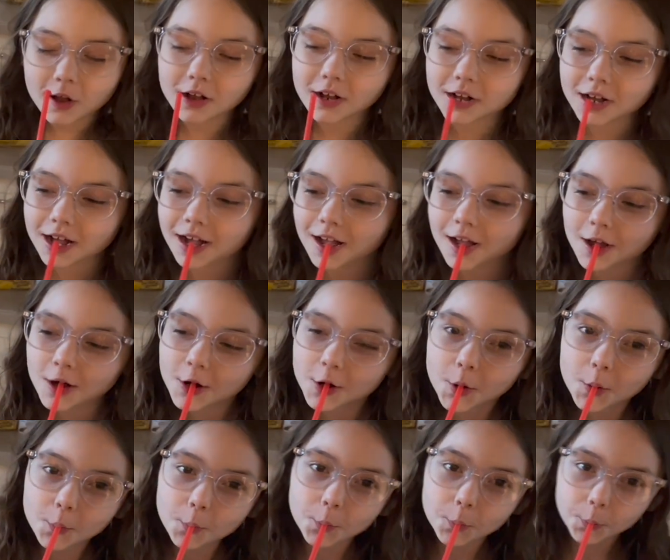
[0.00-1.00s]

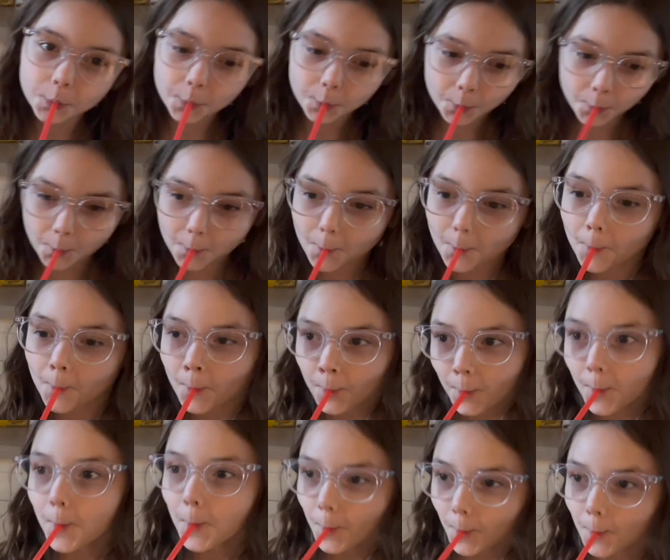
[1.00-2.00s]
Good. Good?
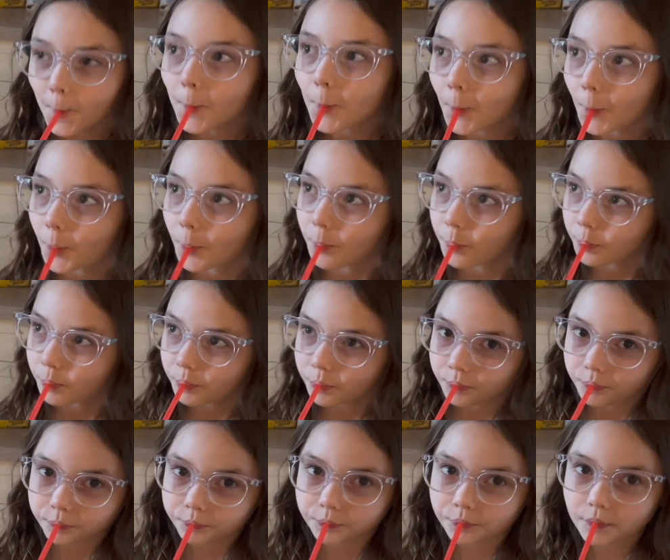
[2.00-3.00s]
Can you
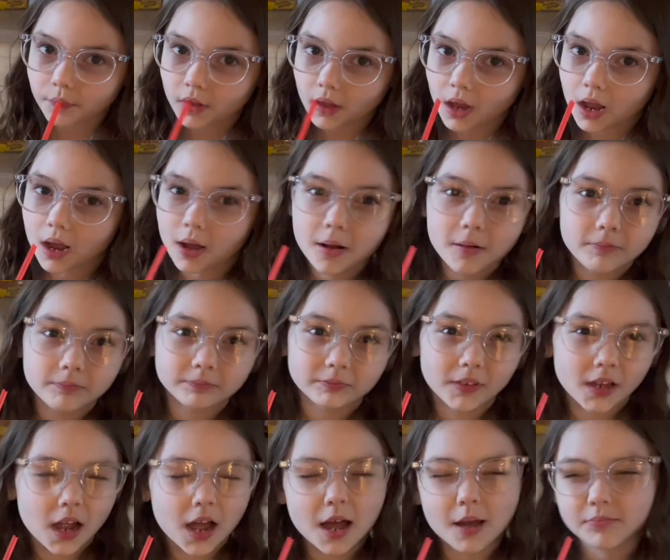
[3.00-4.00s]
taste your drink right now?
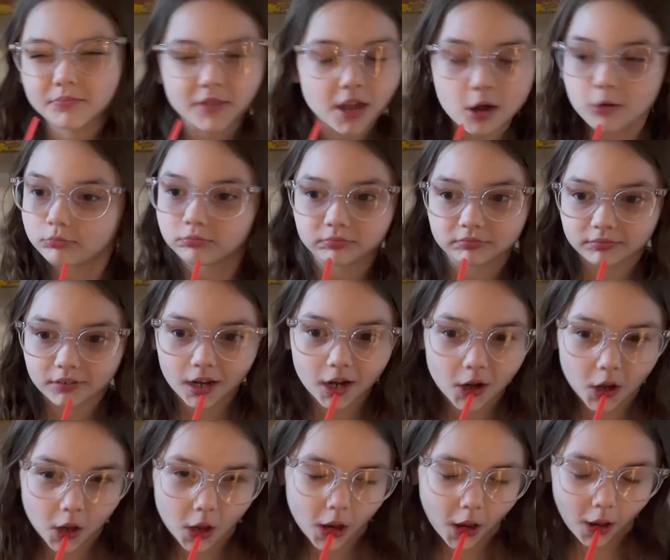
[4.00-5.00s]
Oh, no. You
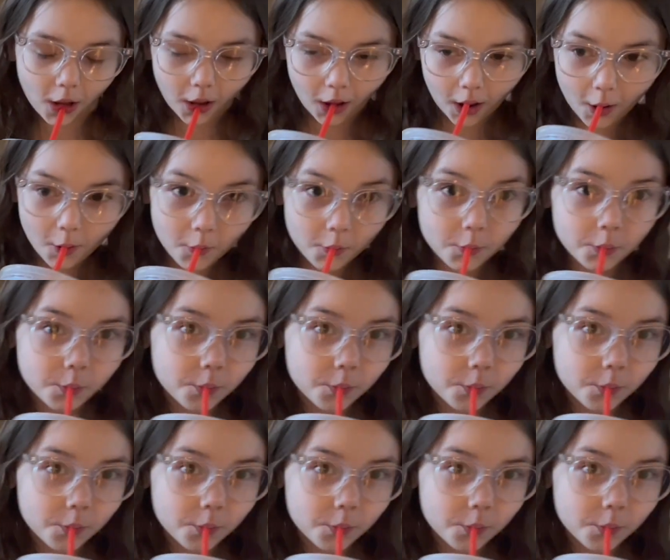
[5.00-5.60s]
can't taste it?